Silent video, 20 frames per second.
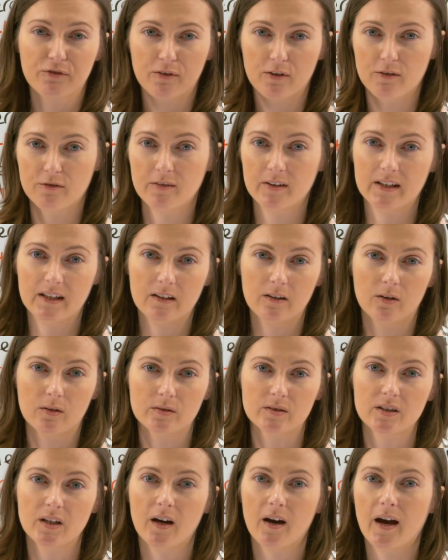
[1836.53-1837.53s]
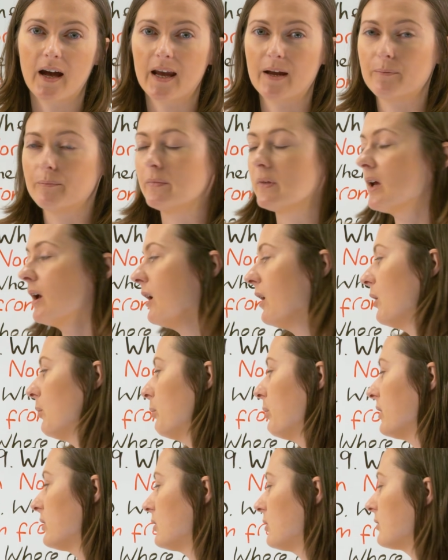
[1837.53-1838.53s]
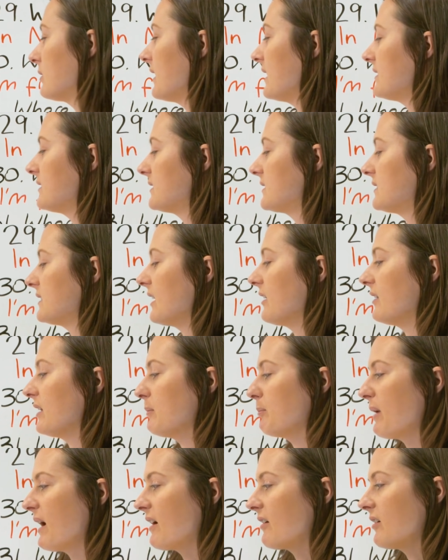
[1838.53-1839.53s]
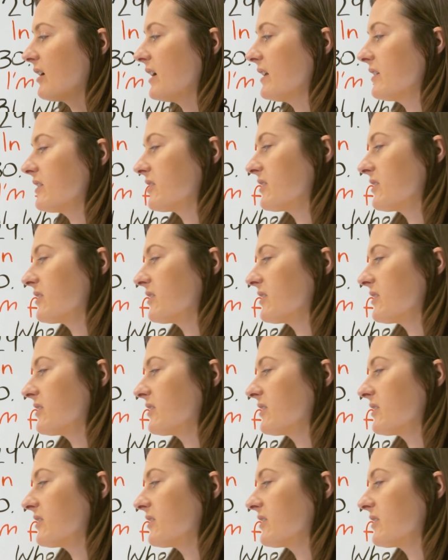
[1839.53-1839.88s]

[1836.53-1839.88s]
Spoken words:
for a really long time, but not necessarily married.